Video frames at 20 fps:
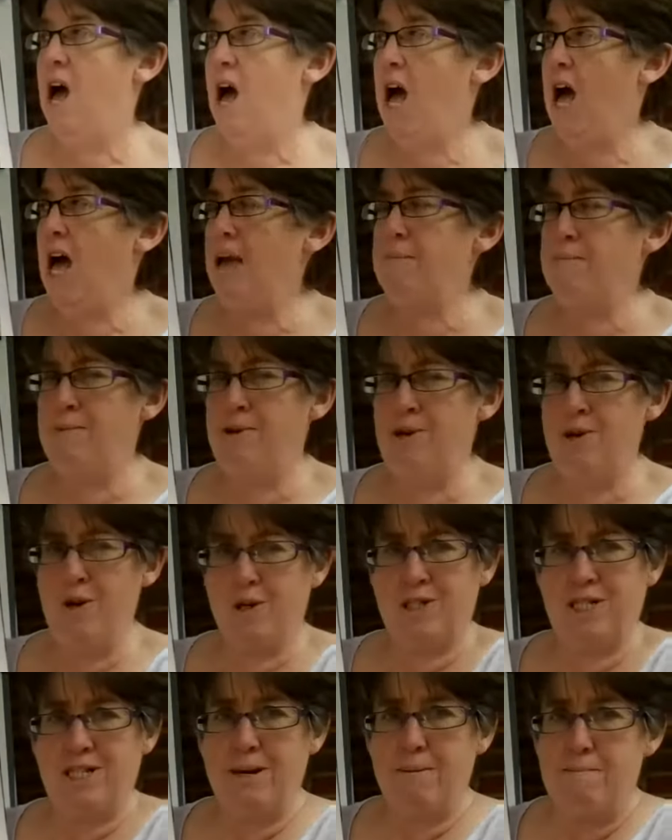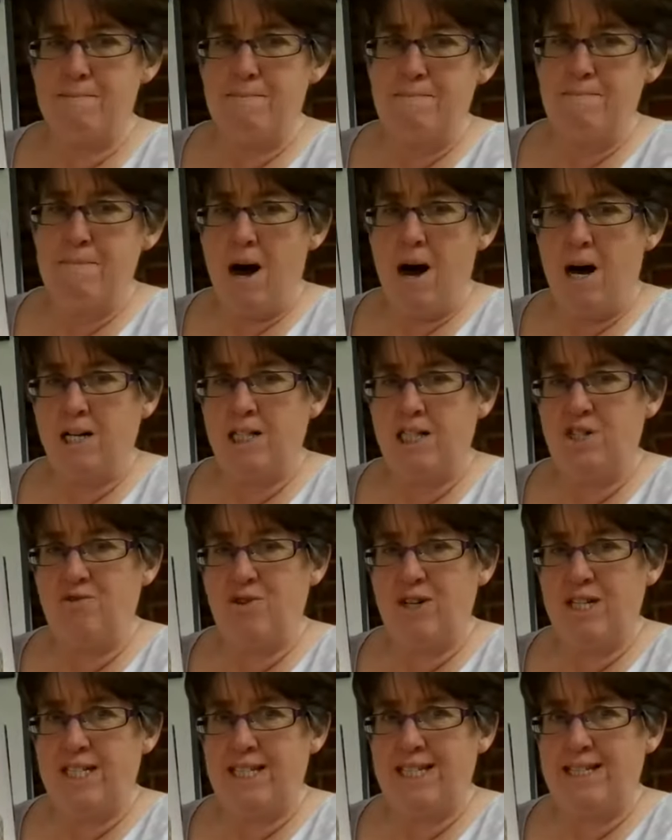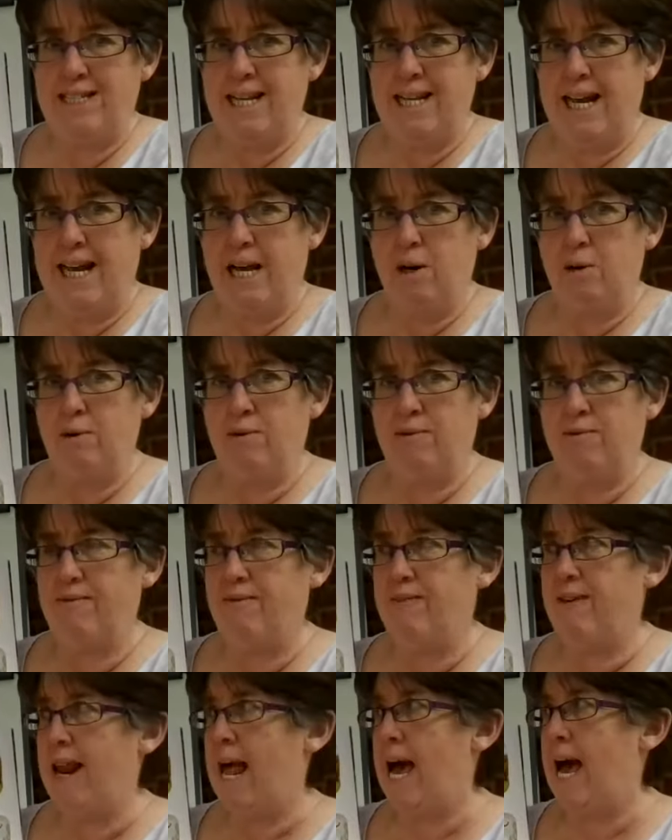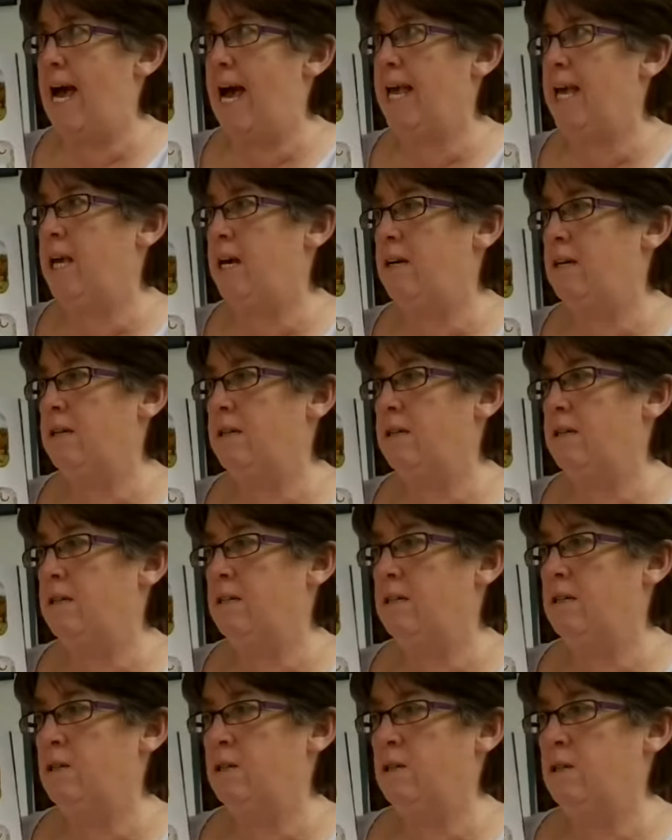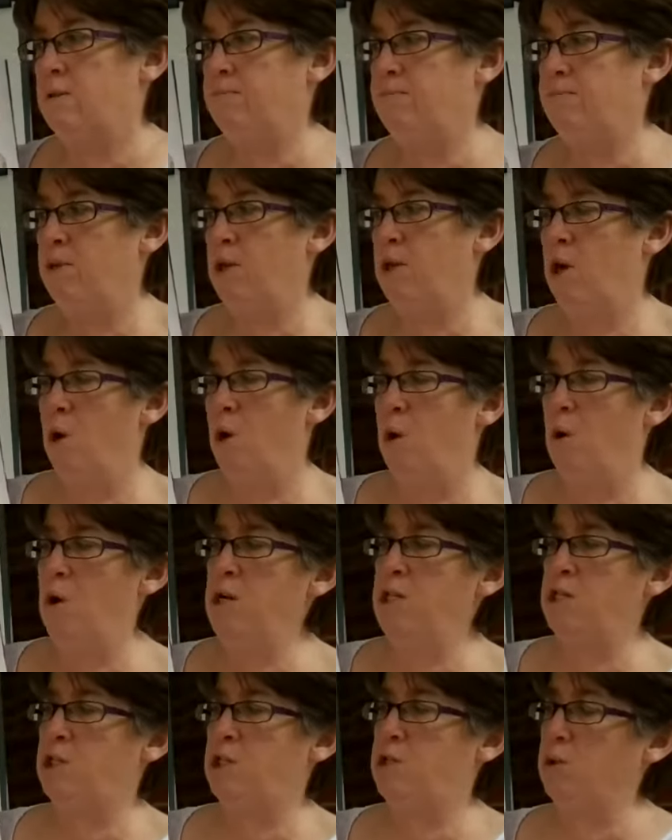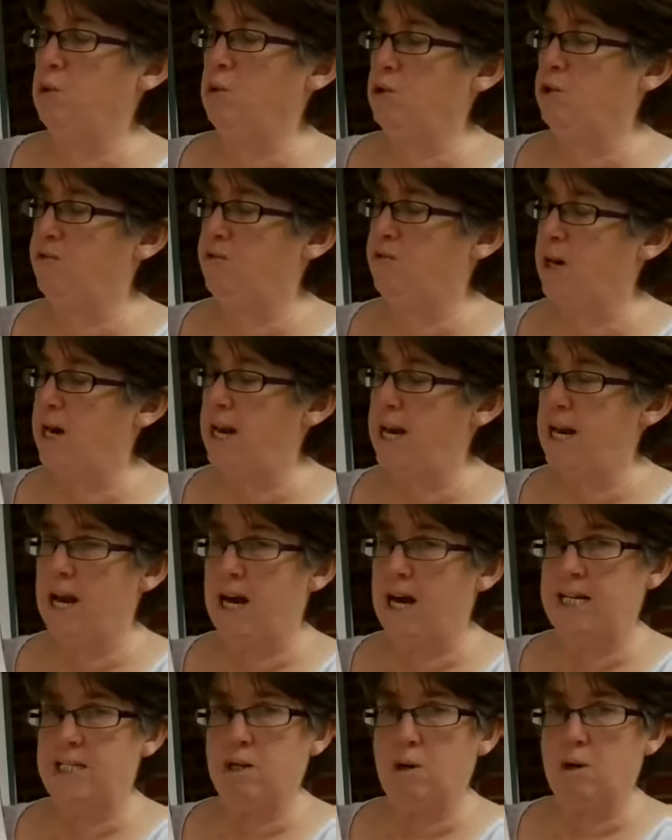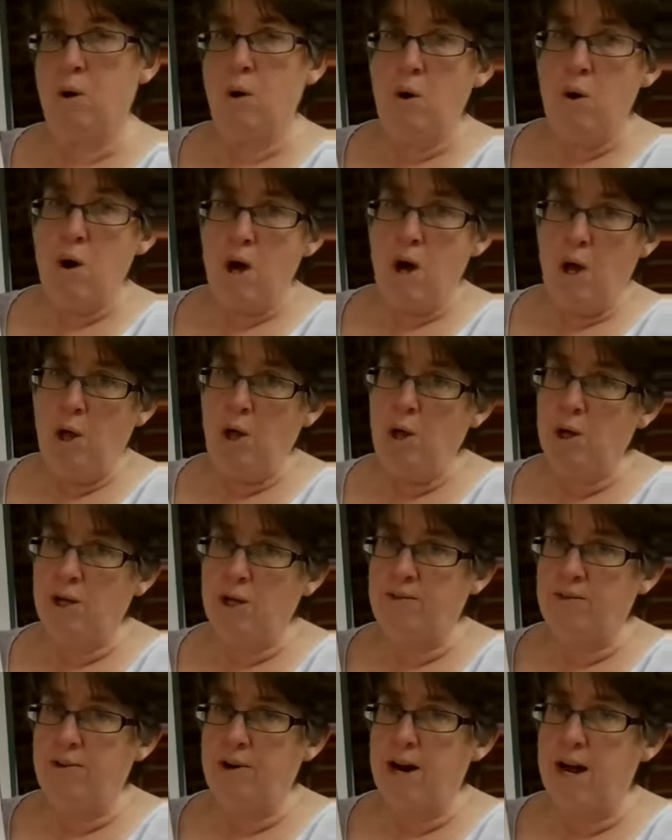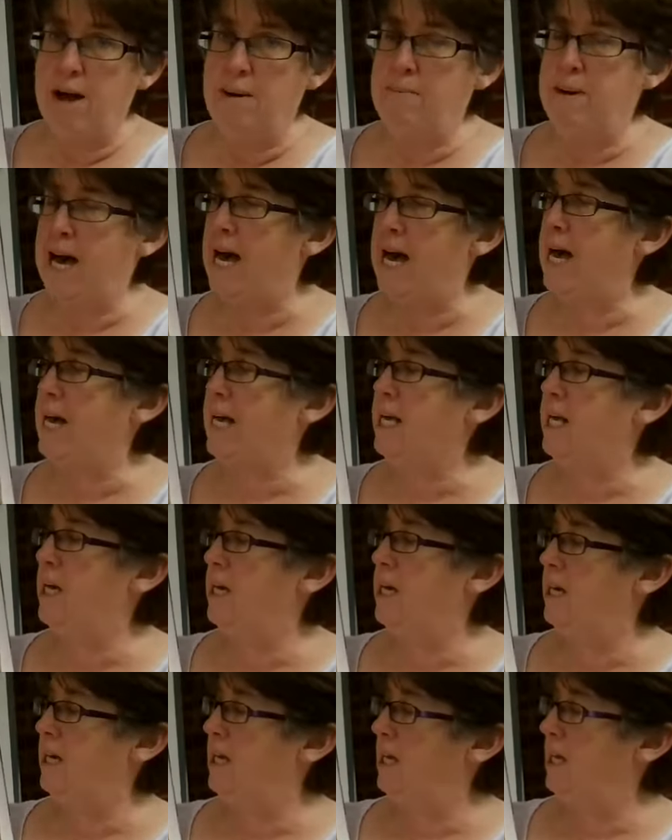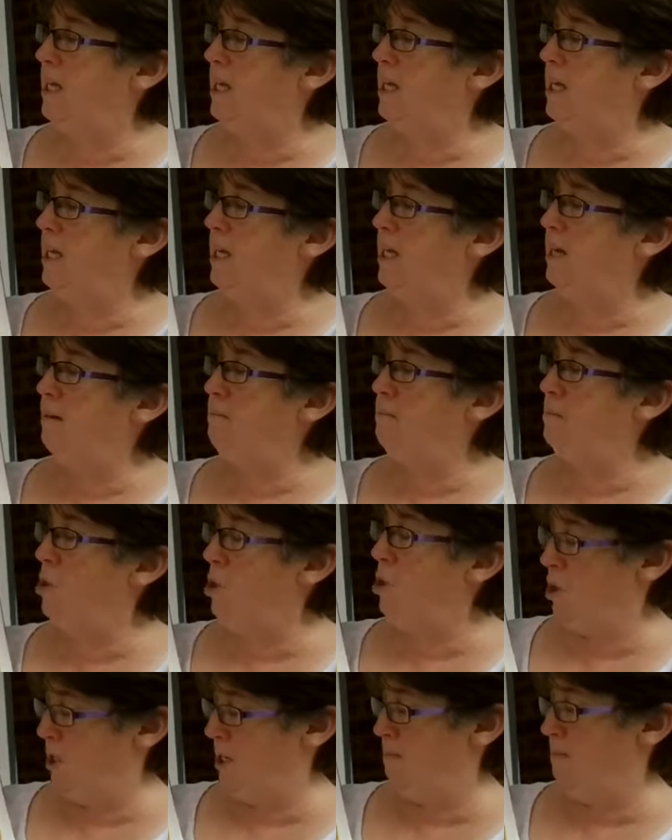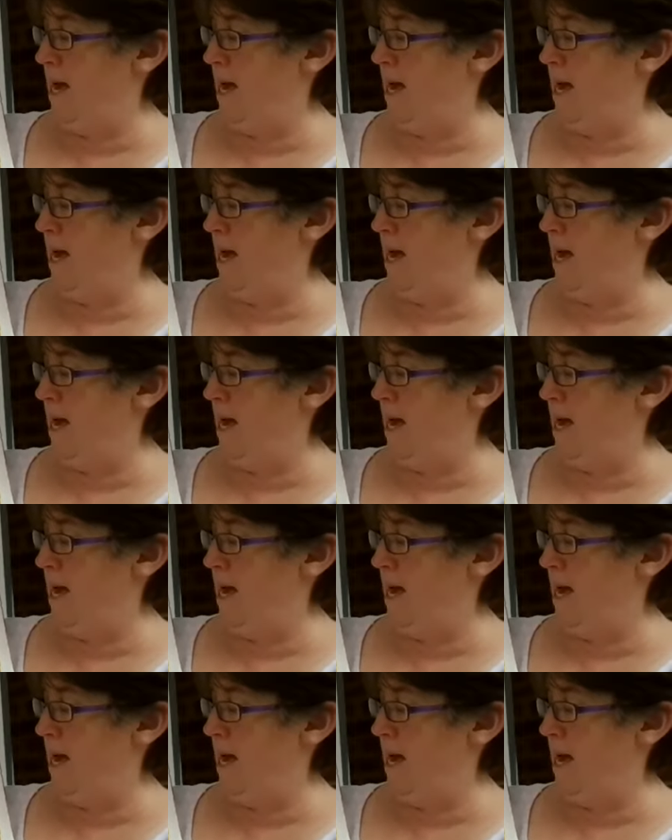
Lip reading: I'm not a mast for a silly old flag, or a sword for a knight, or a hook for a bag. I'm not a